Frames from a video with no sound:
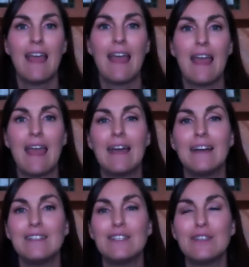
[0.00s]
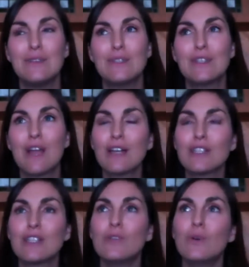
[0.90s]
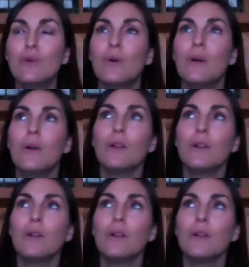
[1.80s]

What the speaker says: and to start to